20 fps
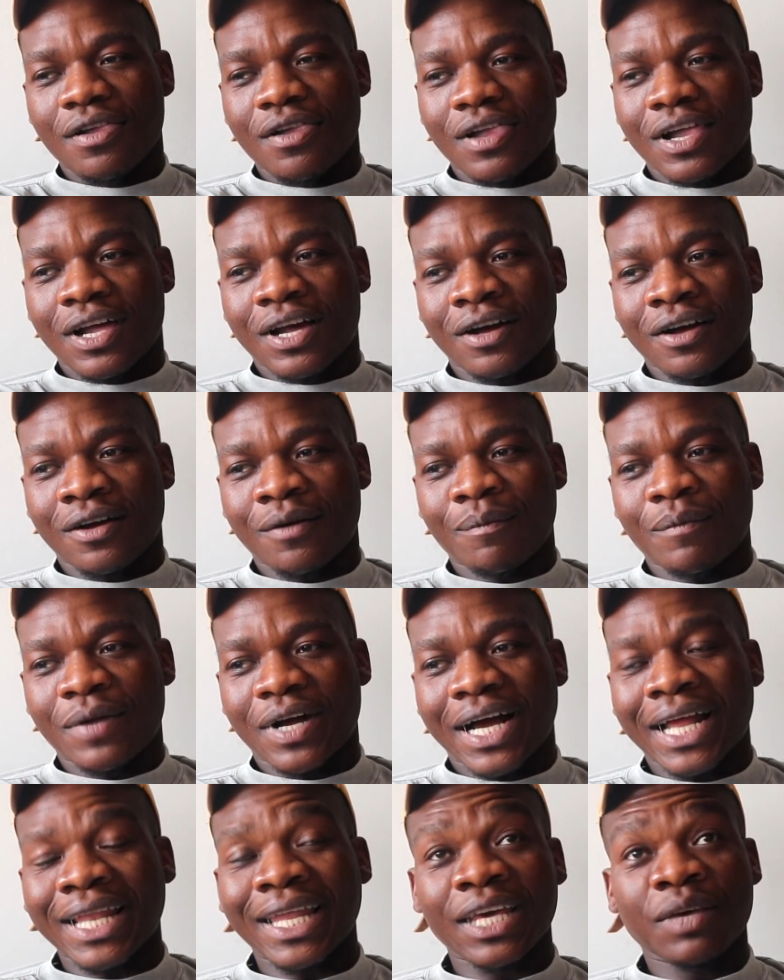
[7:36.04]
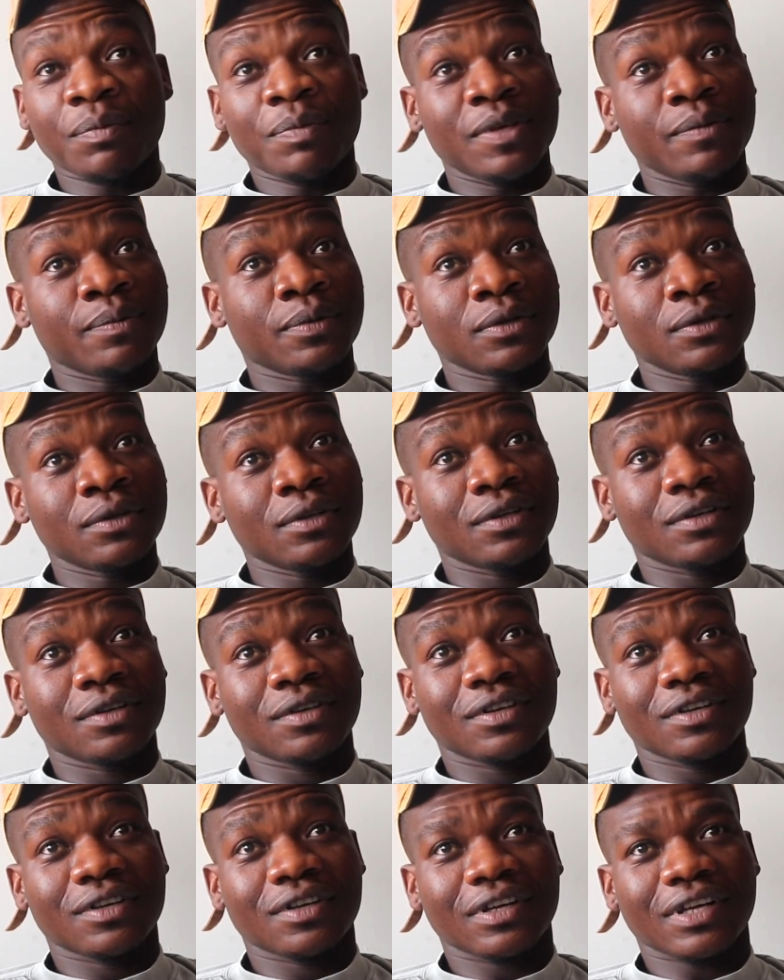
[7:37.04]
I like people.
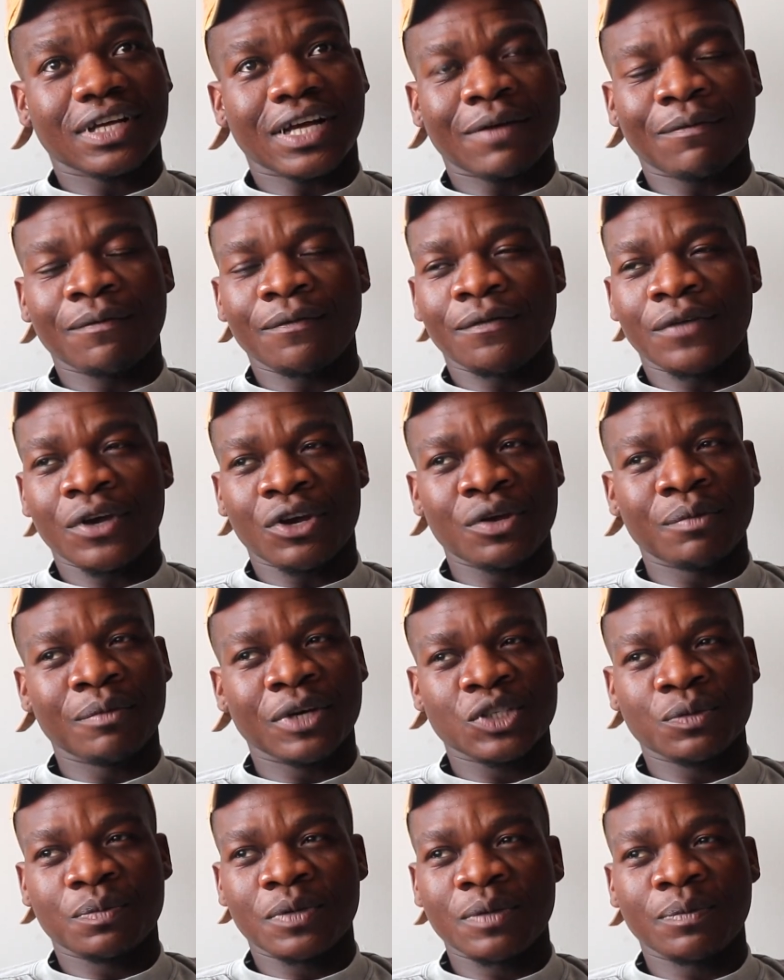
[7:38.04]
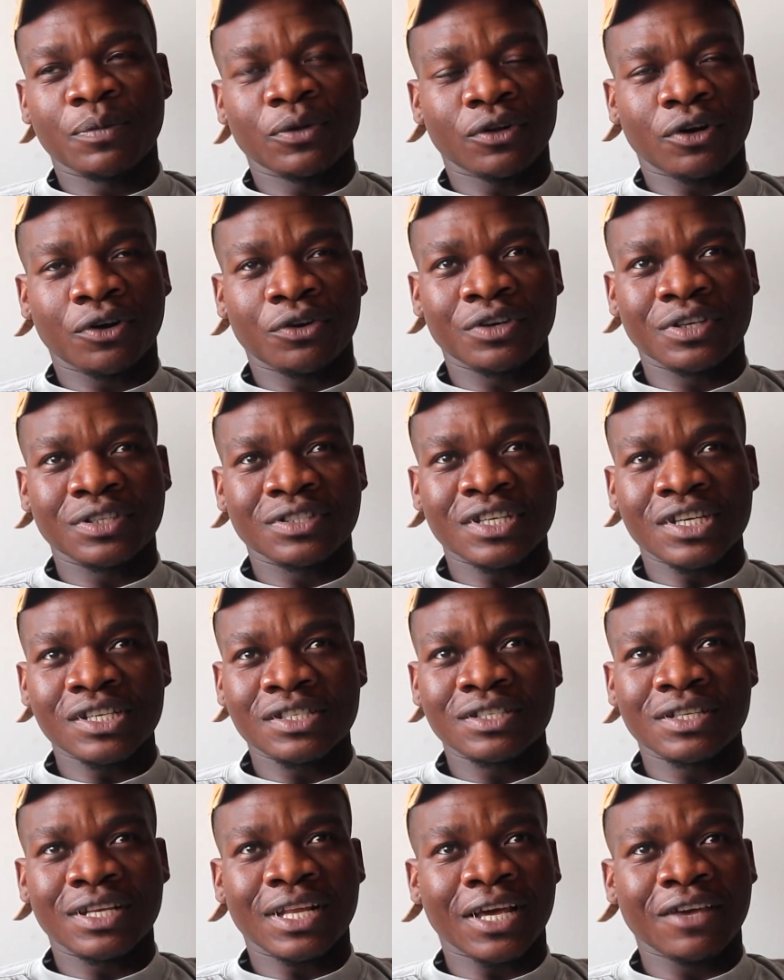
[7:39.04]
I'm very much people
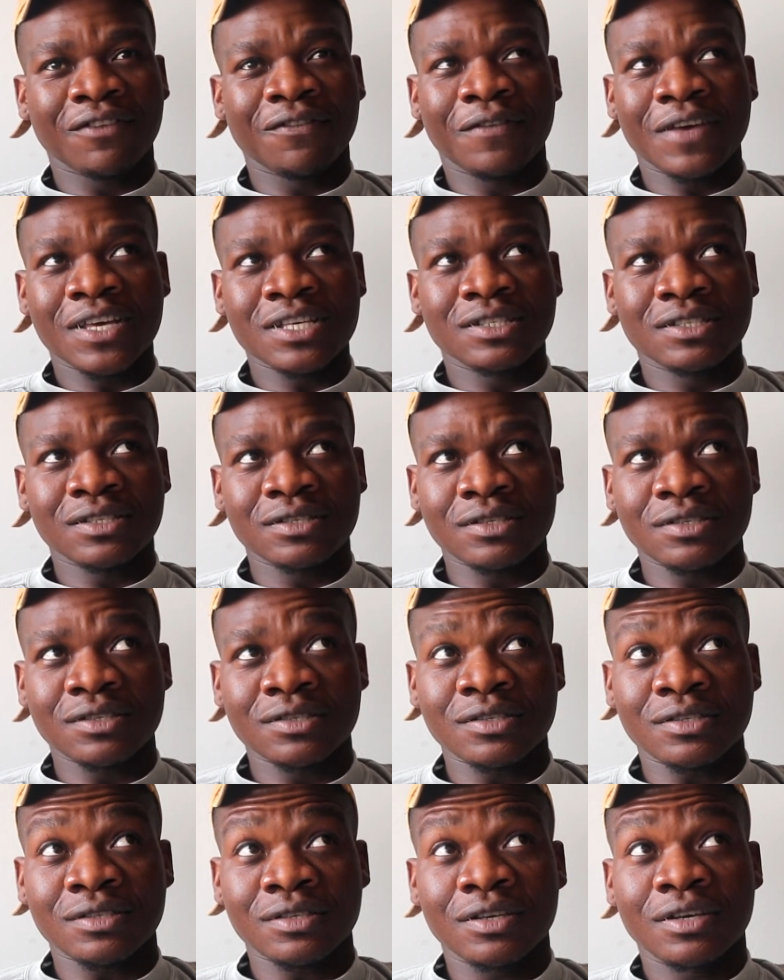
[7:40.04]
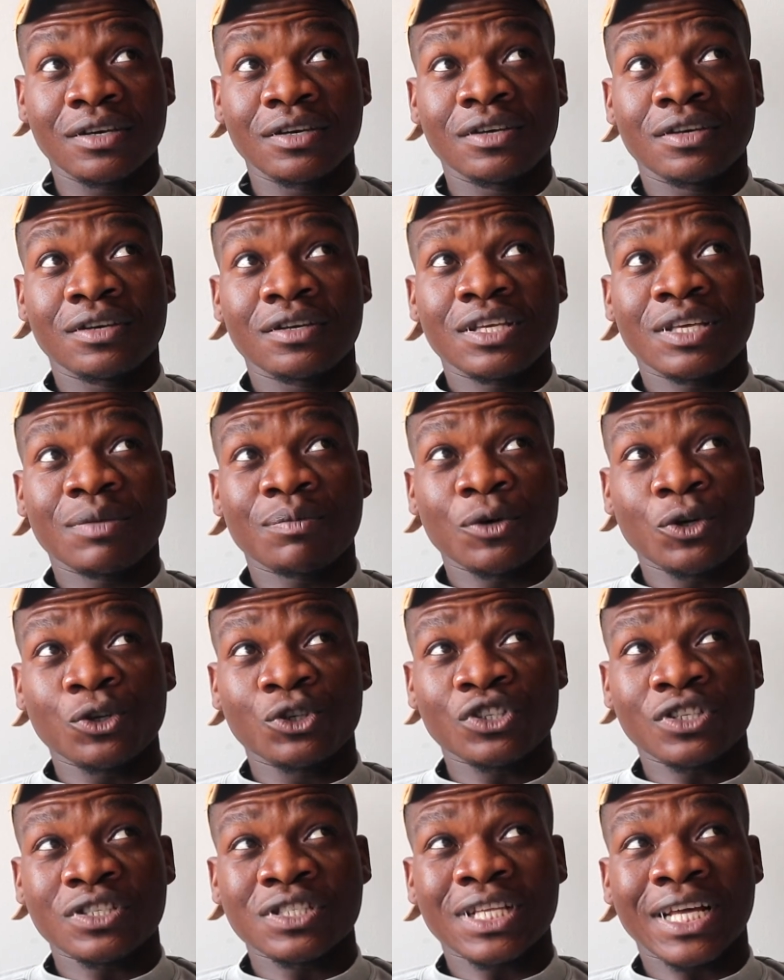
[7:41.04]
orientated, like faces, emotions.